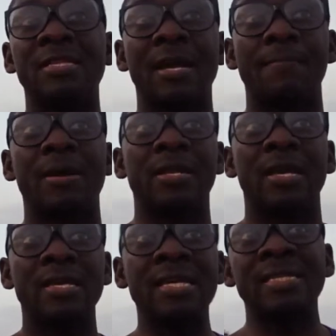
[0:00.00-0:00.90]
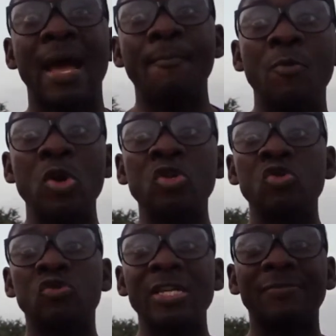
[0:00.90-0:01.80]
this company. Yes, I'm going to
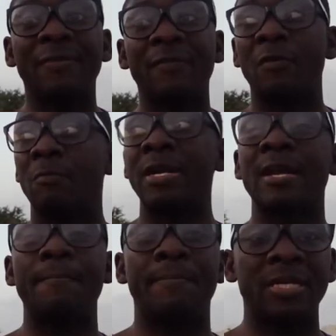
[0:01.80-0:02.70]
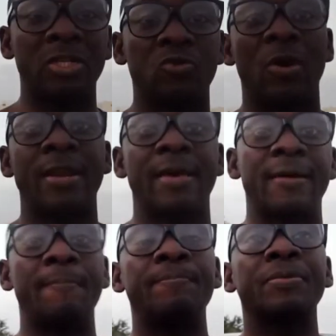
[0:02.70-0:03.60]
transfer from one company to
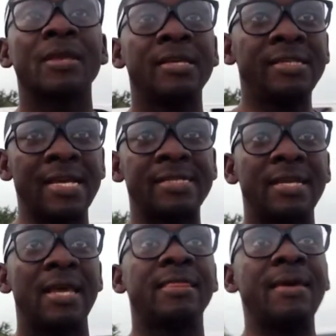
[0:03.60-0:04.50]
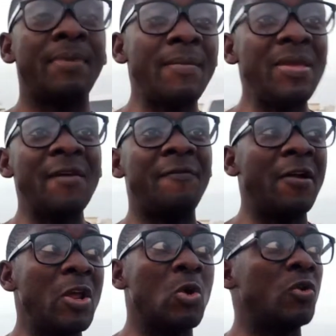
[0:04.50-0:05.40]
another. Yes, there may be a
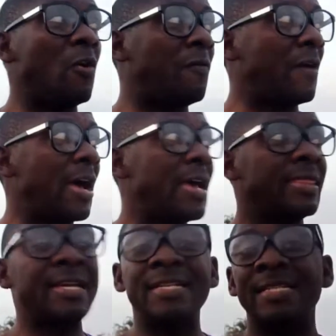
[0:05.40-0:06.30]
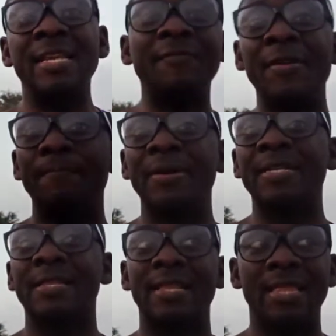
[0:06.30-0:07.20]
very good offer that is even
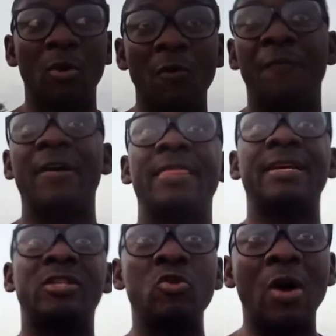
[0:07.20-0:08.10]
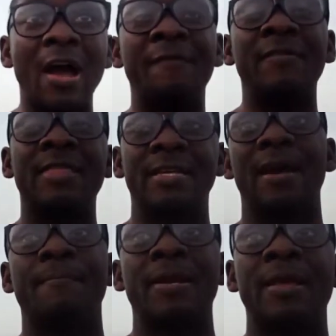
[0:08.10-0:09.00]
better than the offer that you have in that
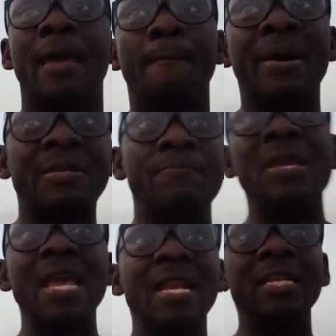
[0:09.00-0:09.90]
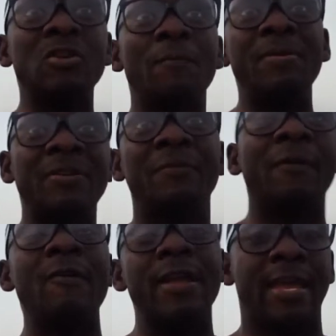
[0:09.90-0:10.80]
company. But be a little bit
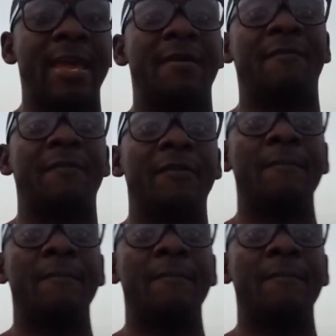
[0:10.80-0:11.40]
very careful,